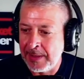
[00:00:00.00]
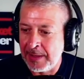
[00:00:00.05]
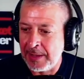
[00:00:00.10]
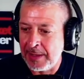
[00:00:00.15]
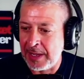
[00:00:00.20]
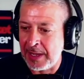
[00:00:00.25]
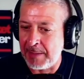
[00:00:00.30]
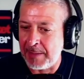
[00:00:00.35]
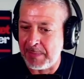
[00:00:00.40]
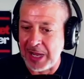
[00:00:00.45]

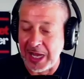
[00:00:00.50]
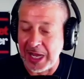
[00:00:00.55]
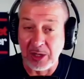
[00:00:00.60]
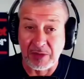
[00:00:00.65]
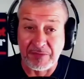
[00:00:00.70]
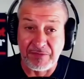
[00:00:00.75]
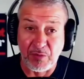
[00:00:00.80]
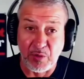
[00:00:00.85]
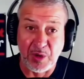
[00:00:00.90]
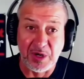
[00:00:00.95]
I
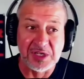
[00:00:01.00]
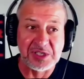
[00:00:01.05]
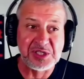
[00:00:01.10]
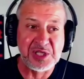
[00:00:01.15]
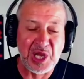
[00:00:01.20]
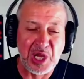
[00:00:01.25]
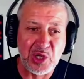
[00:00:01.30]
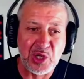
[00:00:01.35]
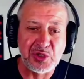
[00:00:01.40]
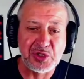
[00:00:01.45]
look forward to
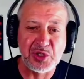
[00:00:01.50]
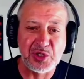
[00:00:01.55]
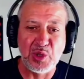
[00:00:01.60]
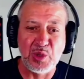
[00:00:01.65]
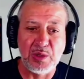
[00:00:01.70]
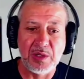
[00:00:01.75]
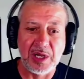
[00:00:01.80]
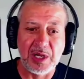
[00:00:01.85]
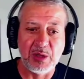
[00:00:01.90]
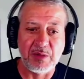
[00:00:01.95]
seeing you
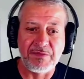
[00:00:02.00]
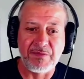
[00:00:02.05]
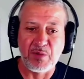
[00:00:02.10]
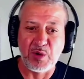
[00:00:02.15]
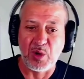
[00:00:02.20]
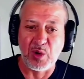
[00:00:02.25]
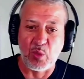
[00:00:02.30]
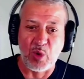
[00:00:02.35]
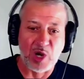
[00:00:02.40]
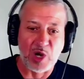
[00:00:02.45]
soon. I look forward
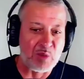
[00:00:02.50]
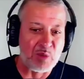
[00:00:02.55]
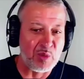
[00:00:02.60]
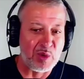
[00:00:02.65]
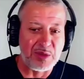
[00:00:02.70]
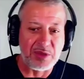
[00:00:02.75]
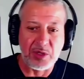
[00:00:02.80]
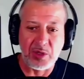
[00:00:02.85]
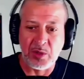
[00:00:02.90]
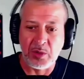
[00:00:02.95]
to working
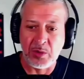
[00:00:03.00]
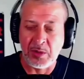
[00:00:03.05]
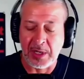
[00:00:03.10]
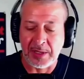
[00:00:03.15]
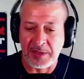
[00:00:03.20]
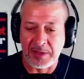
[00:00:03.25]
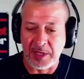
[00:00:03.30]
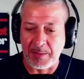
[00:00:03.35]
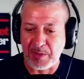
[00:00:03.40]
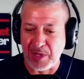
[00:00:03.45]
with you at
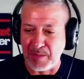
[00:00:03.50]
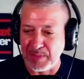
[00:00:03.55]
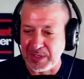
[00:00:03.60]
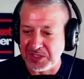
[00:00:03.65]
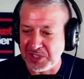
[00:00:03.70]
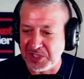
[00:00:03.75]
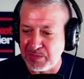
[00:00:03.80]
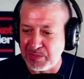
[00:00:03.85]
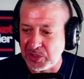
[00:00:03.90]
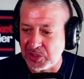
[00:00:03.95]
the upcoming
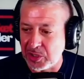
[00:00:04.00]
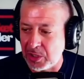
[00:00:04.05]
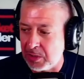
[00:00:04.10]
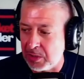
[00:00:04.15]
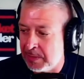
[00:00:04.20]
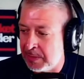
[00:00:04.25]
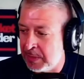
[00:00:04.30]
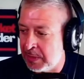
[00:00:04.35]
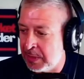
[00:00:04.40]
SEMA show.